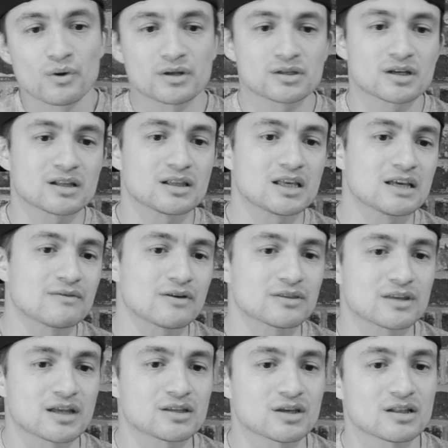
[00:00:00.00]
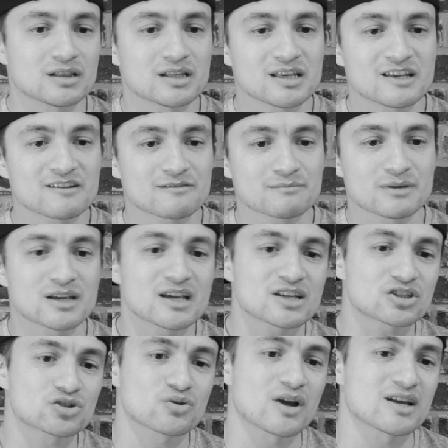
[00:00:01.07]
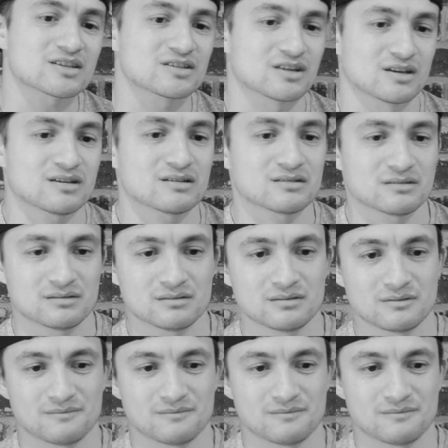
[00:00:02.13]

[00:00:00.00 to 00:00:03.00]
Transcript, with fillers: When you're leaving, then you leave me stressing.